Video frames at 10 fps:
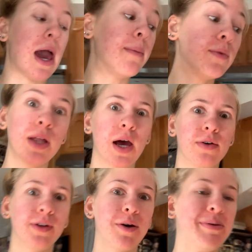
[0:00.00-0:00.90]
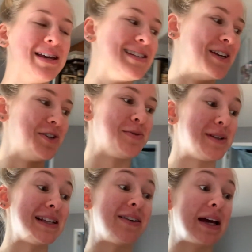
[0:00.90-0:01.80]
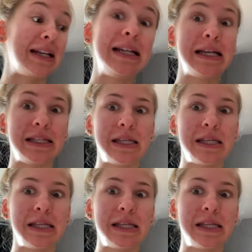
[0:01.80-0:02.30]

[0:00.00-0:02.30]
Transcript: I'm really hungry though because I just worked out. I need to eat